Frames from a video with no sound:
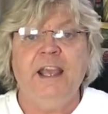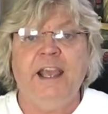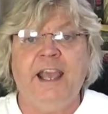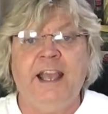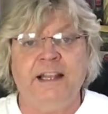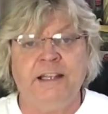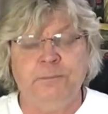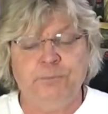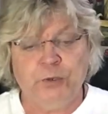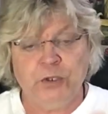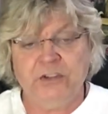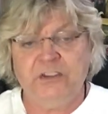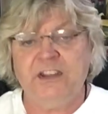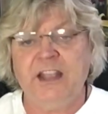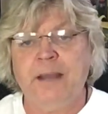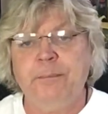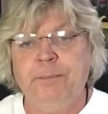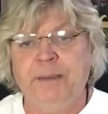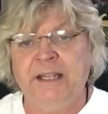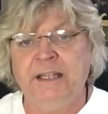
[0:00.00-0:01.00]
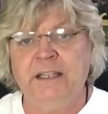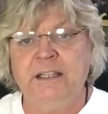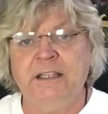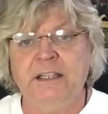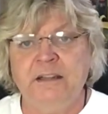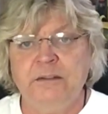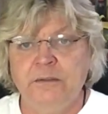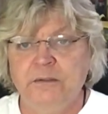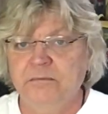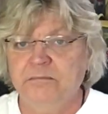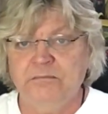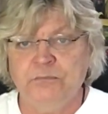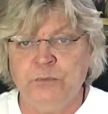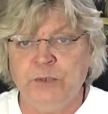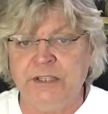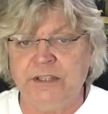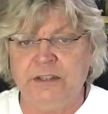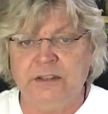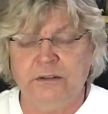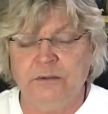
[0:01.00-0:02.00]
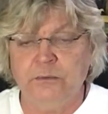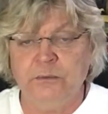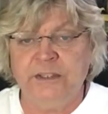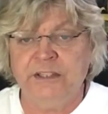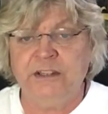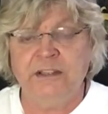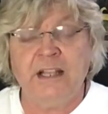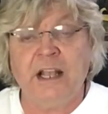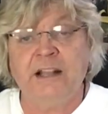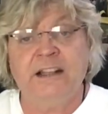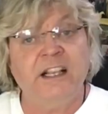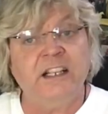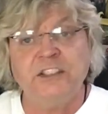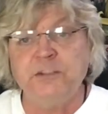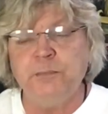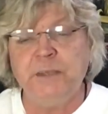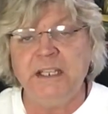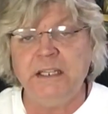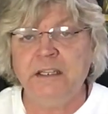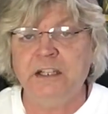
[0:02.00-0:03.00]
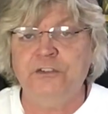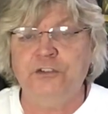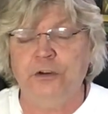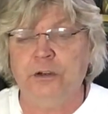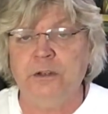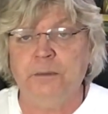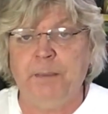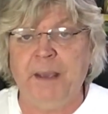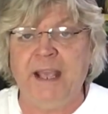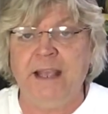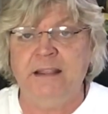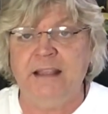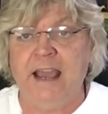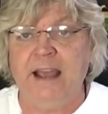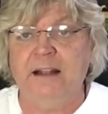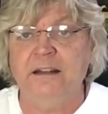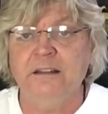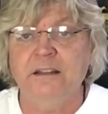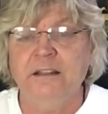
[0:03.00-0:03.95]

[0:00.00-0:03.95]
and it puts that bid in with now it doesn't mean that you're going to pay that.